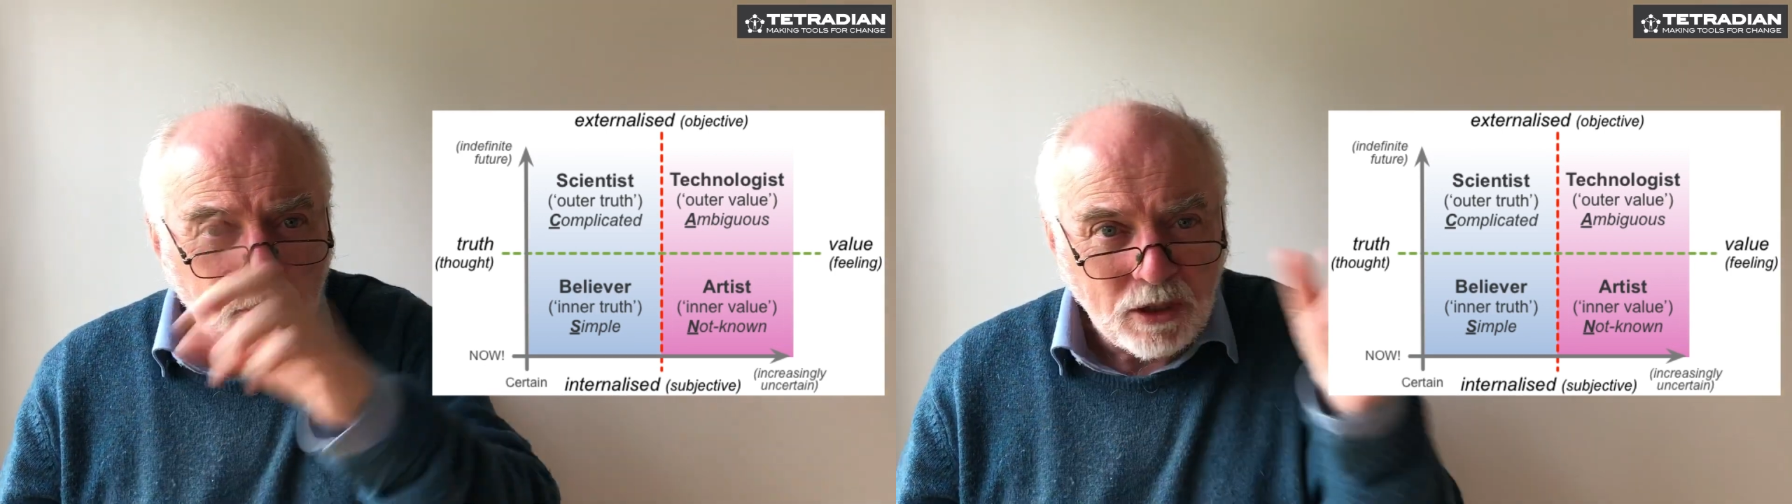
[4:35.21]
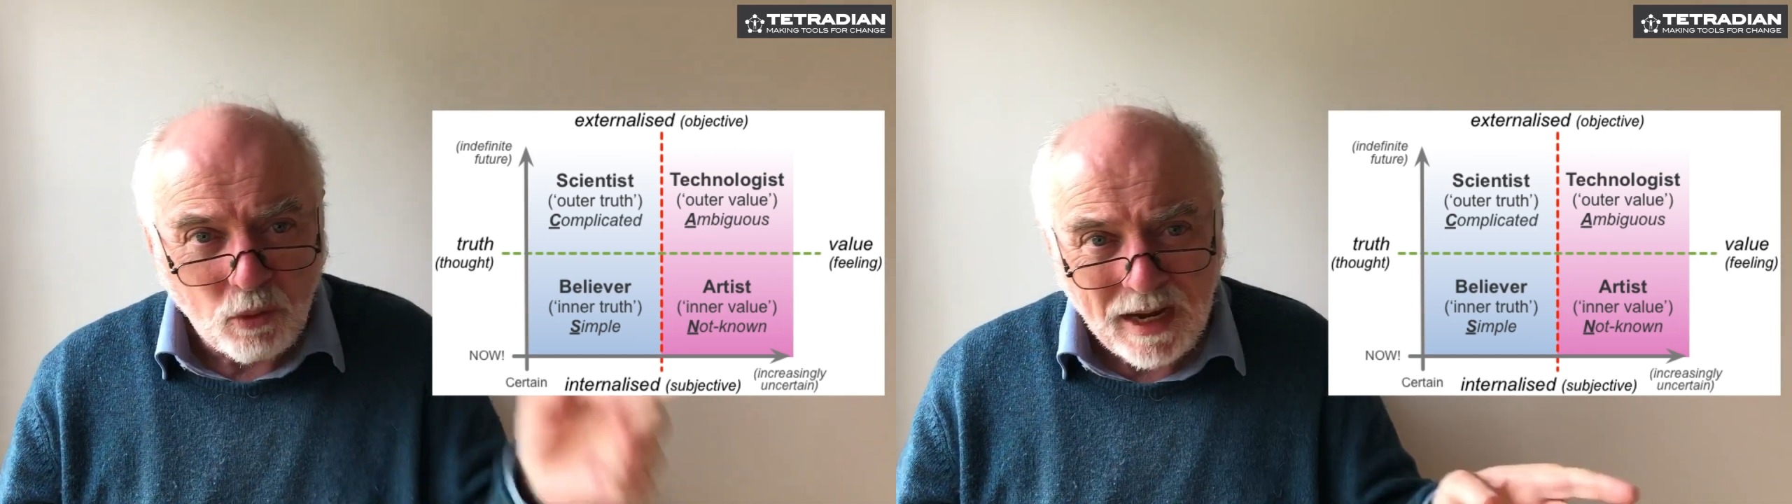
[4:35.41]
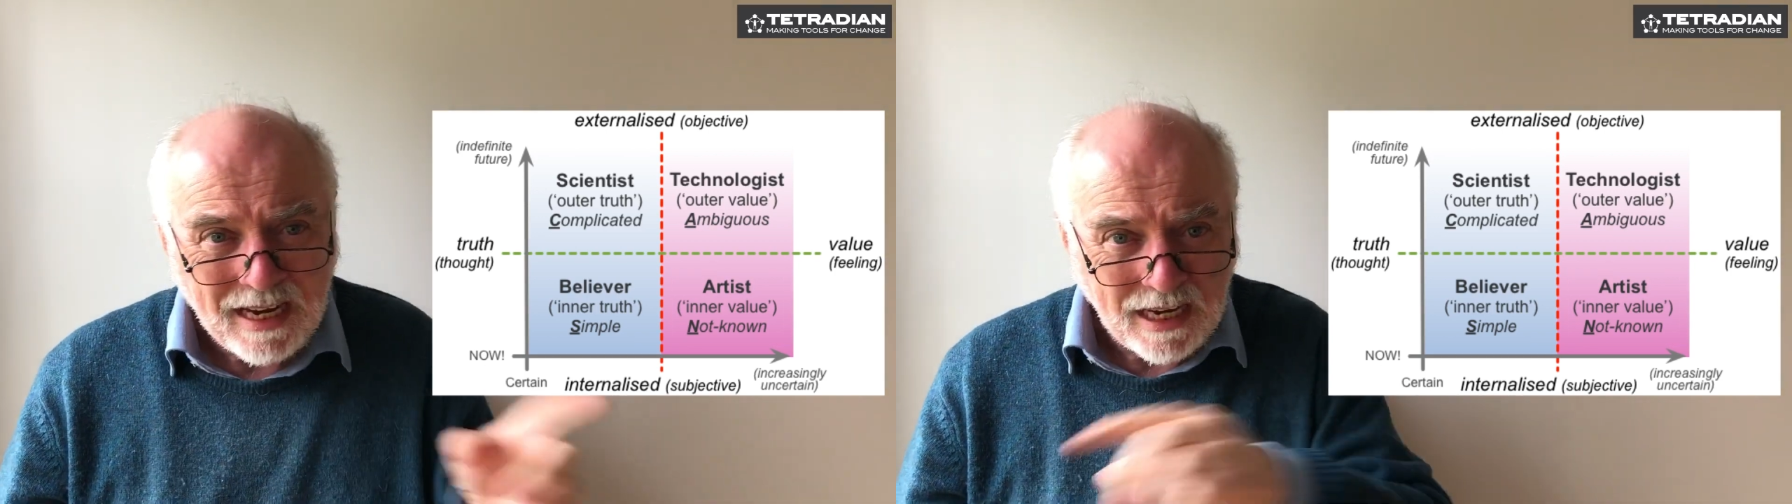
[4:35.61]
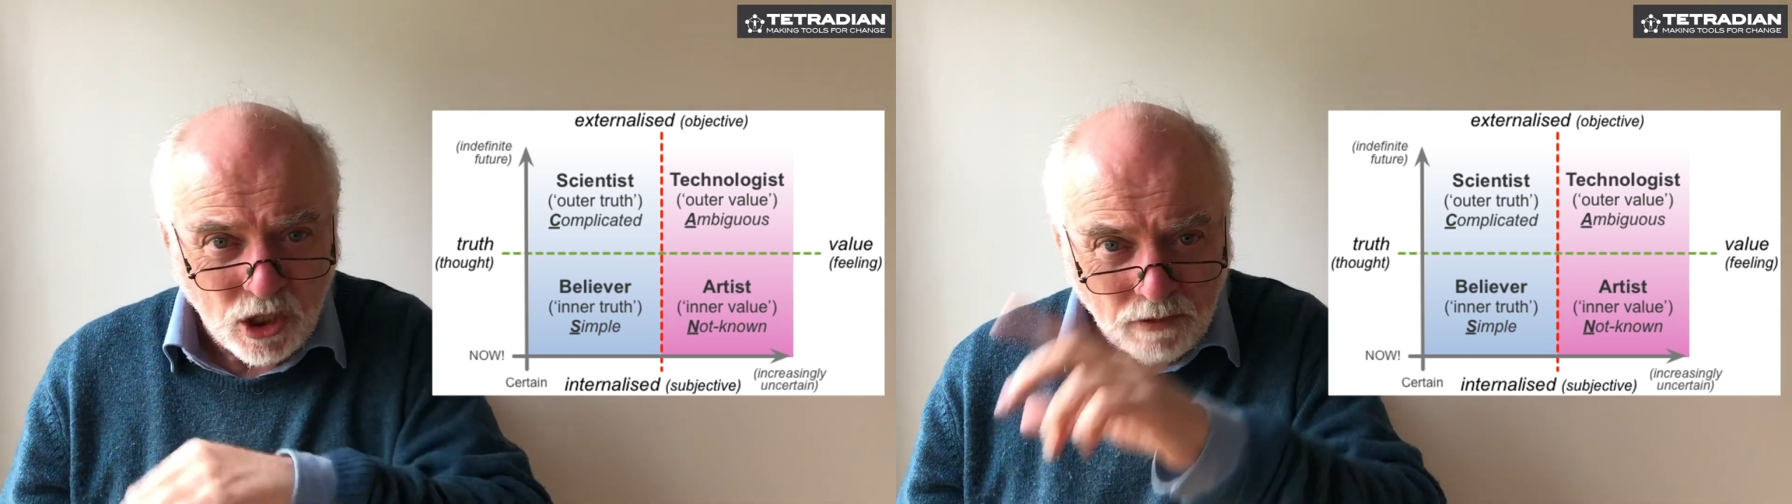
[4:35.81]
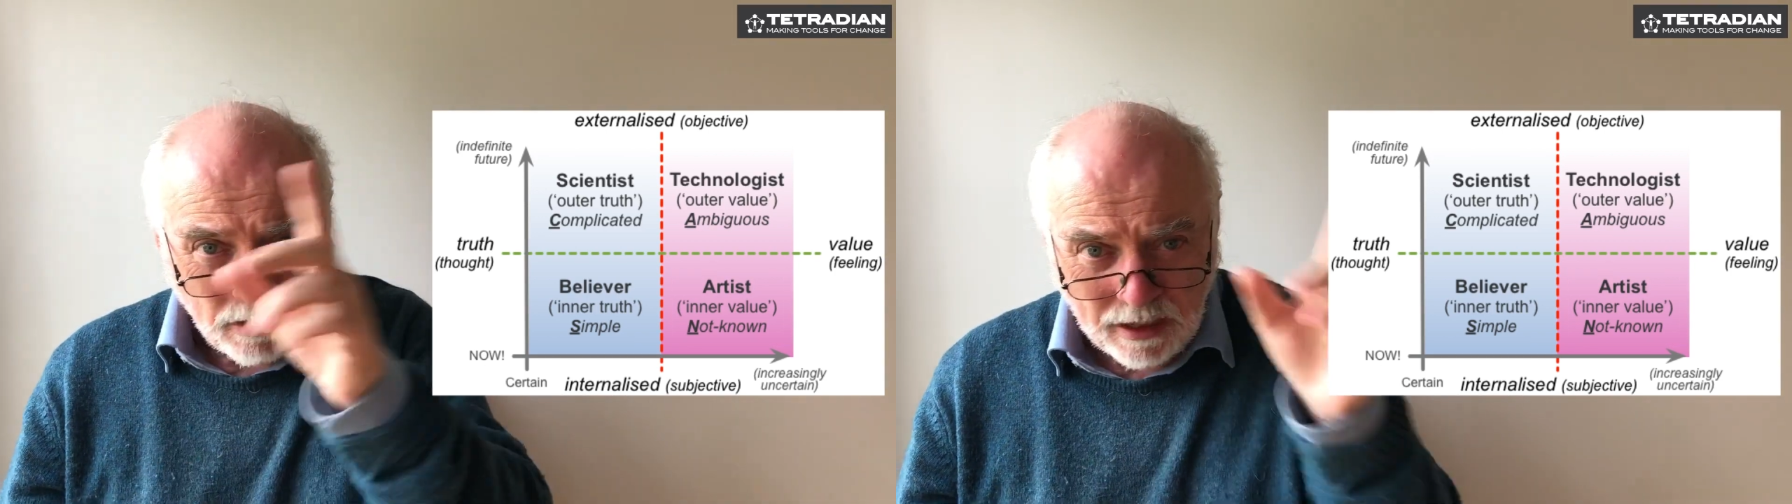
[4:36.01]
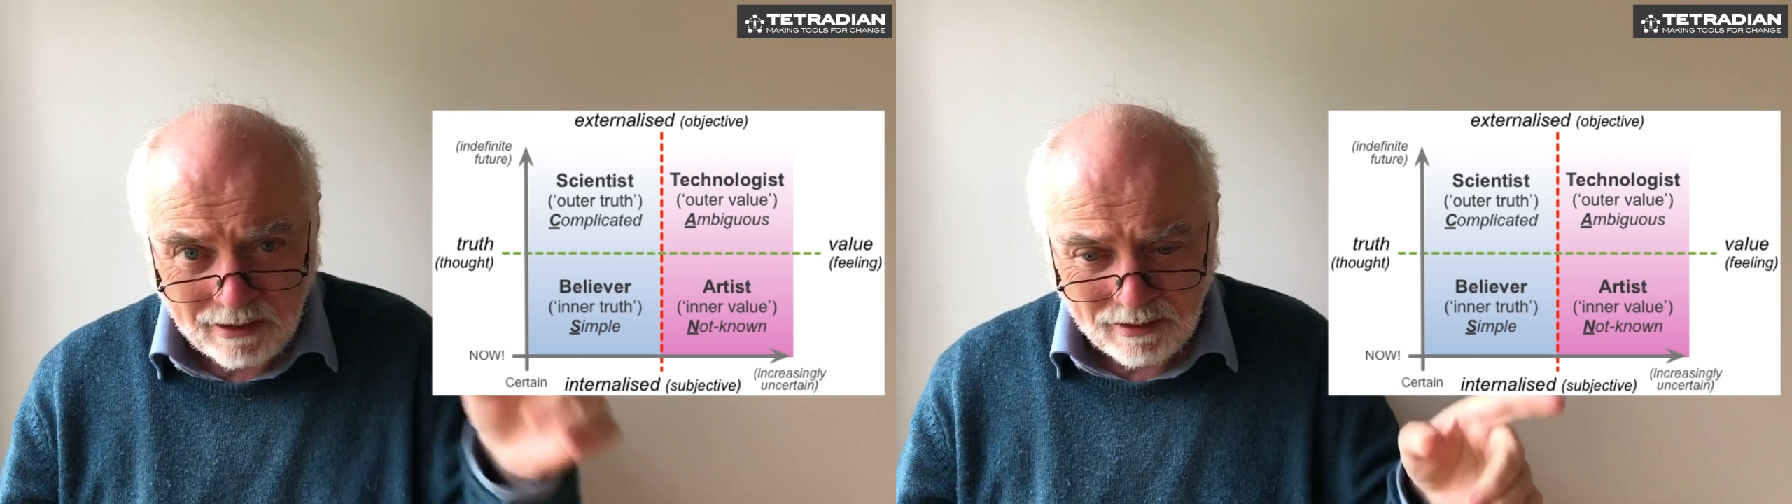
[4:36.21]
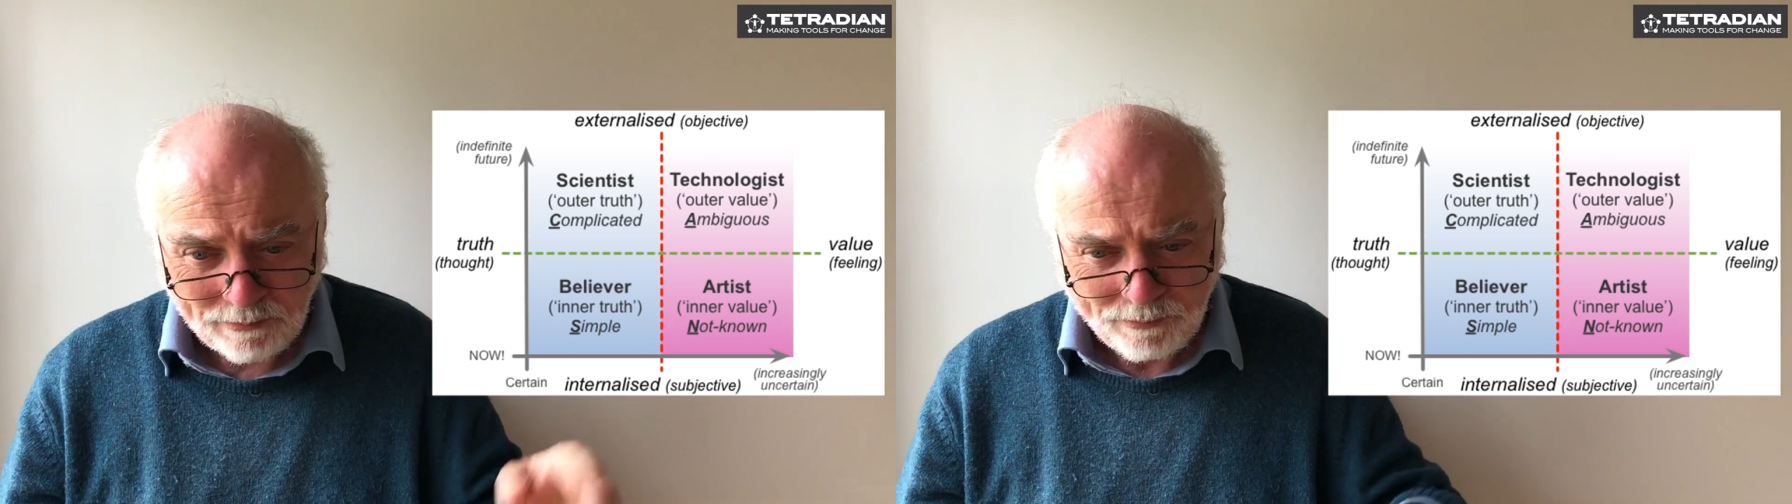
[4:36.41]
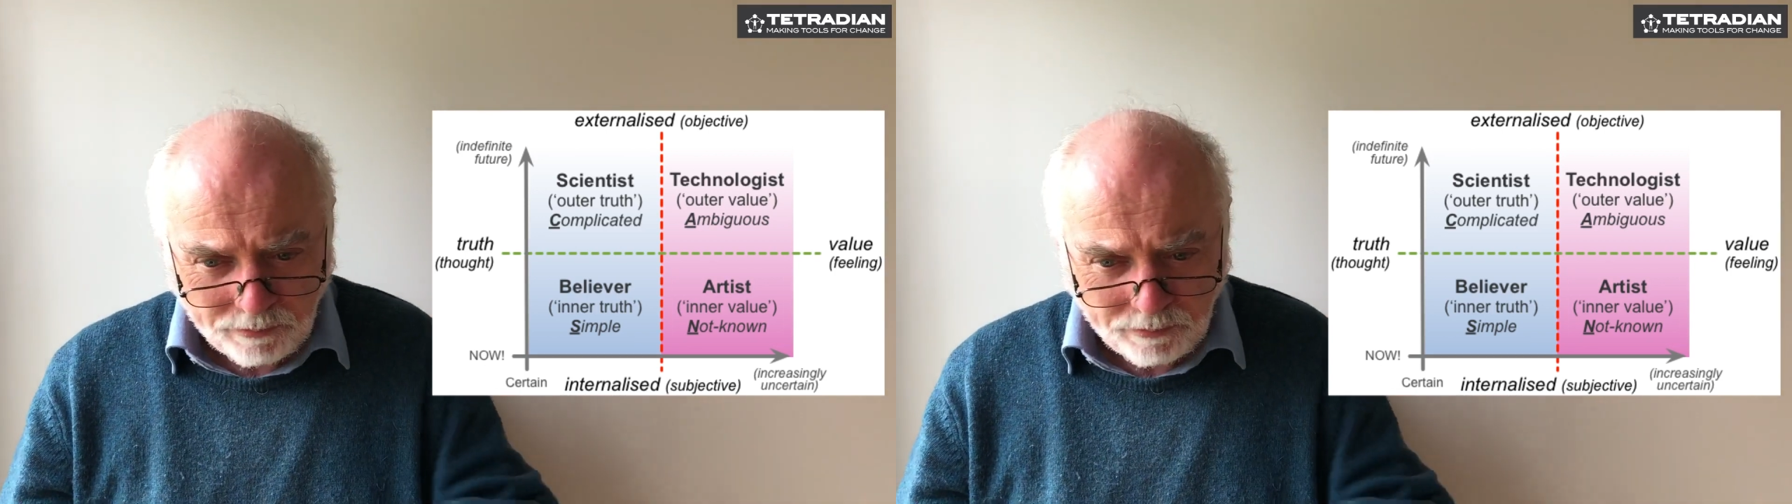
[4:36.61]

between each of these